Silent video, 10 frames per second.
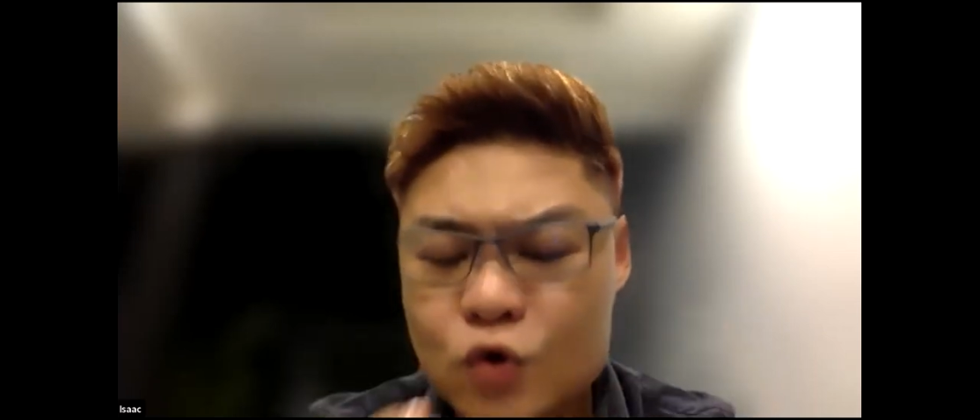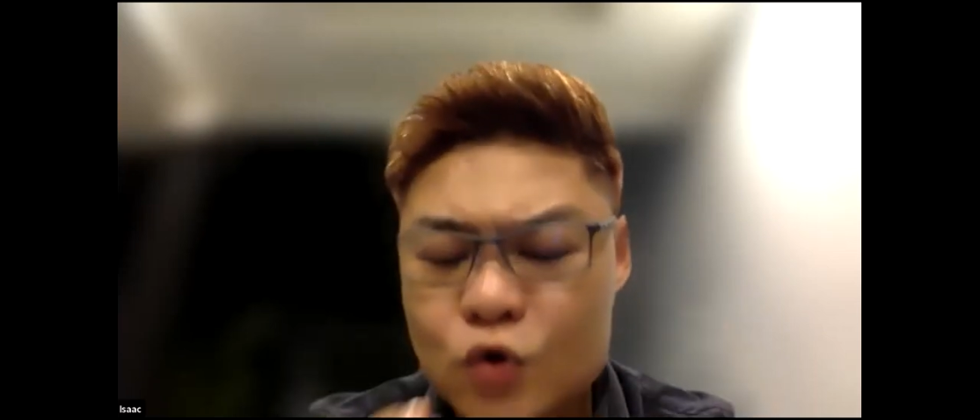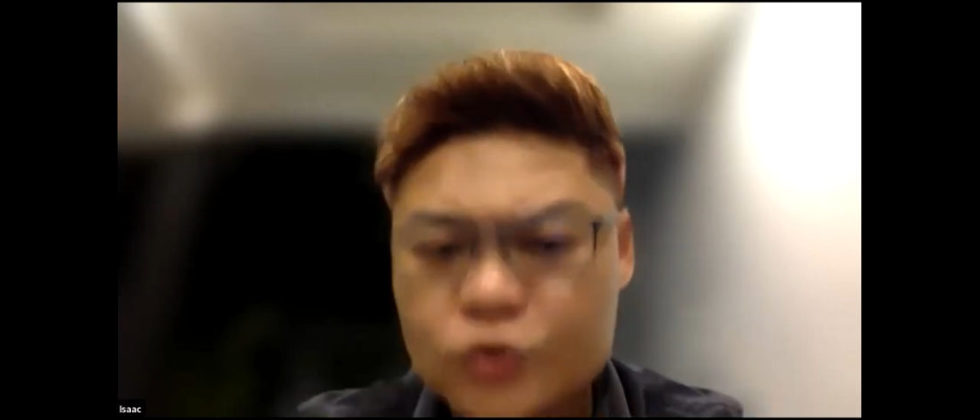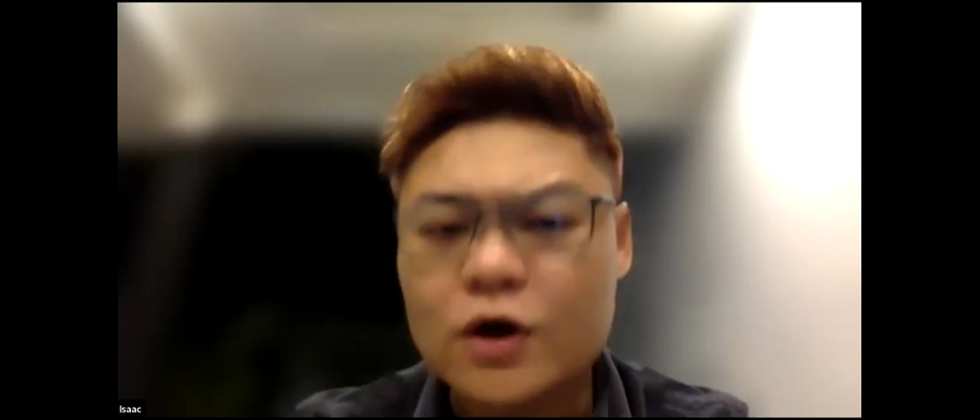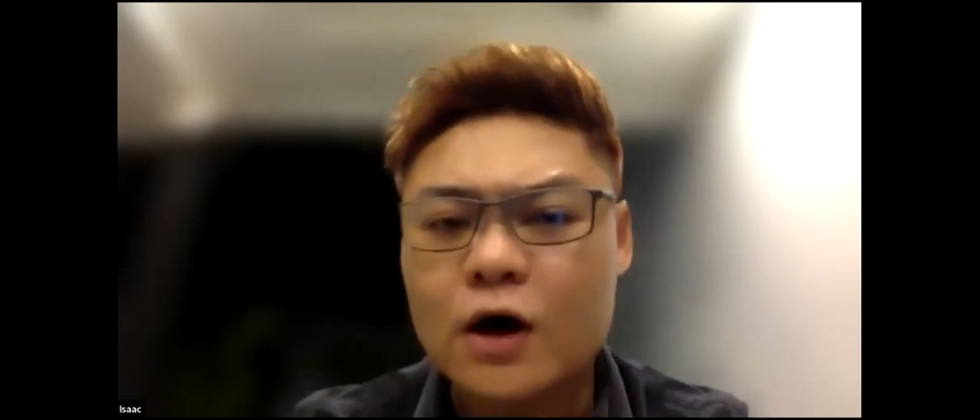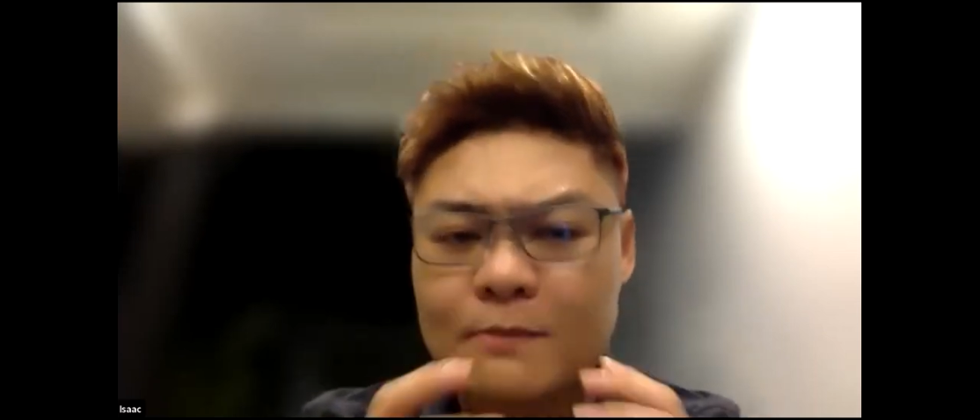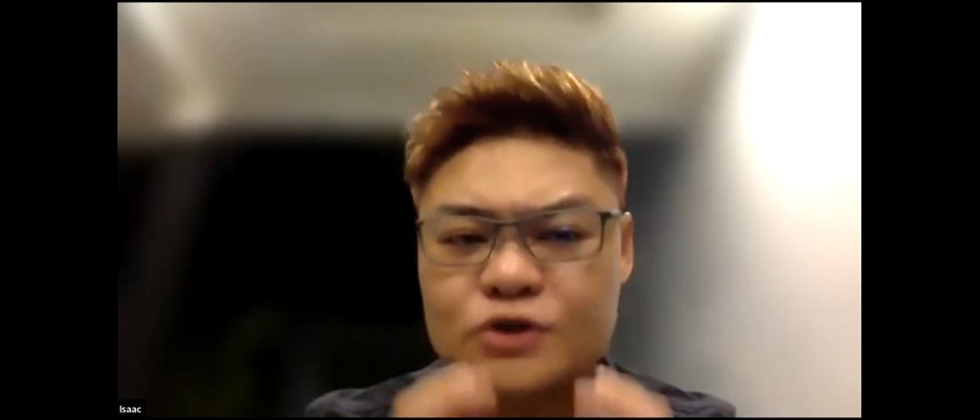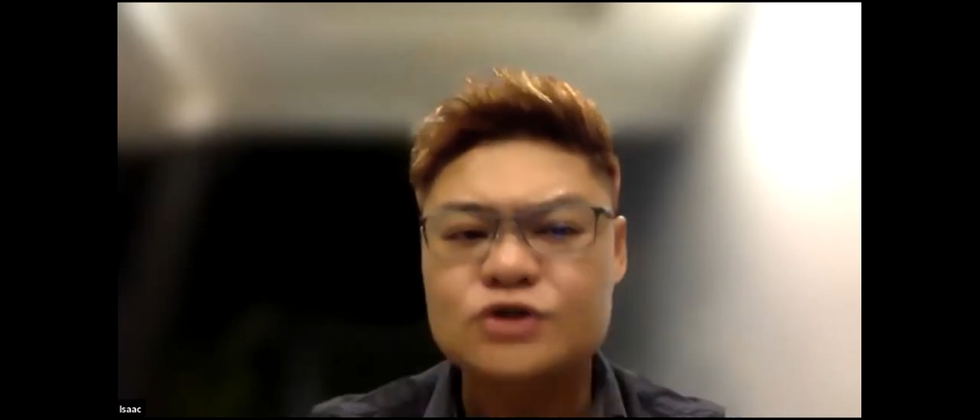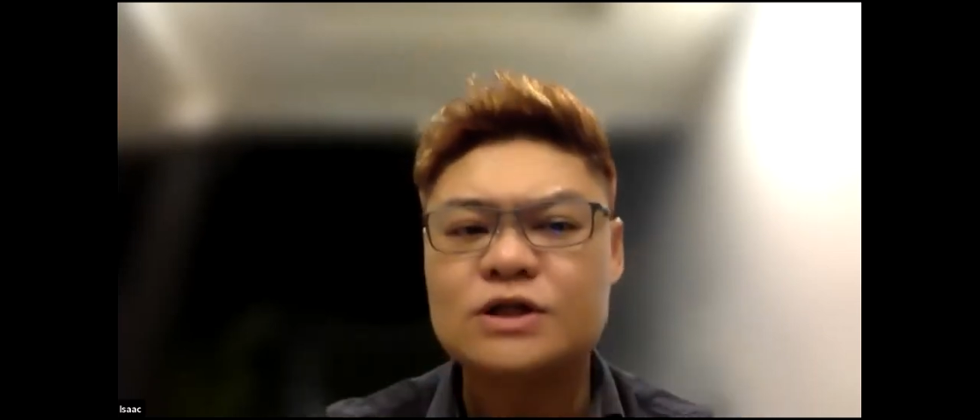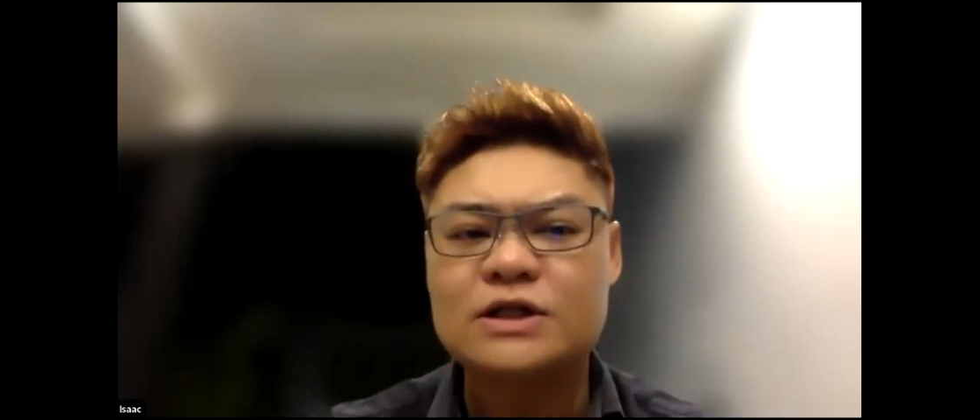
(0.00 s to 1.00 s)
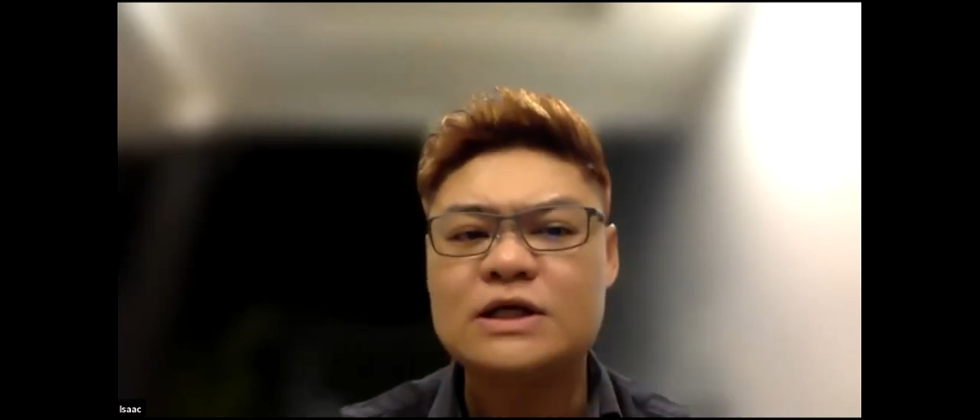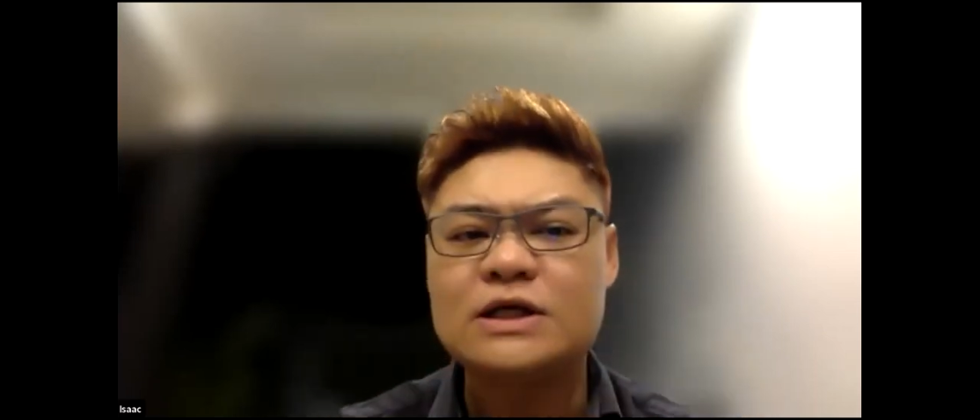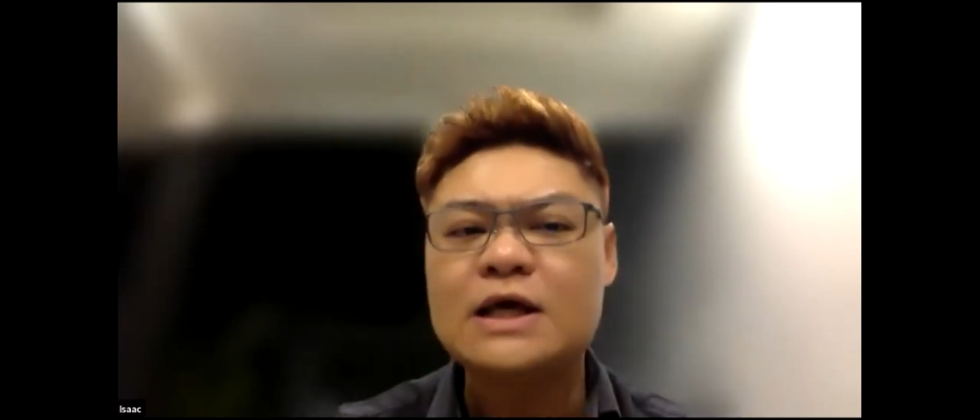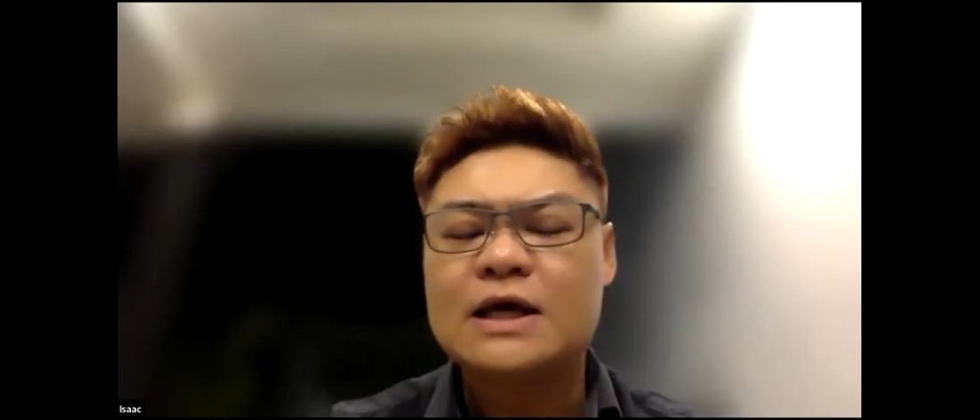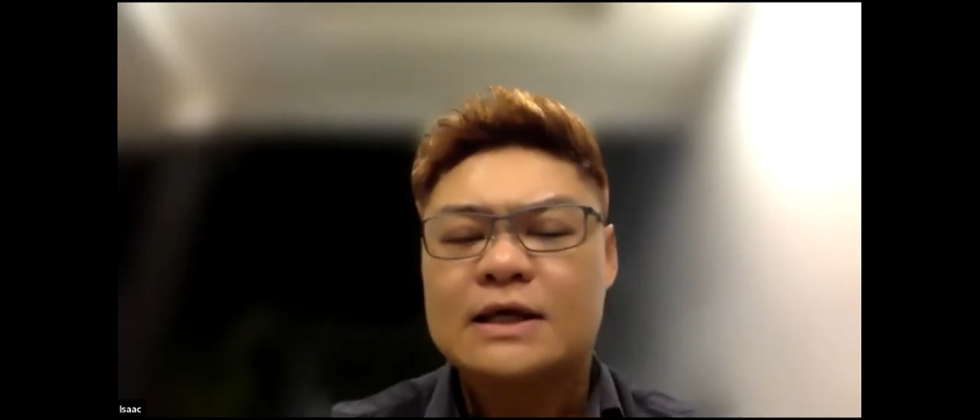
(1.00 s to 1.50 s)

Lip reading: good opportunity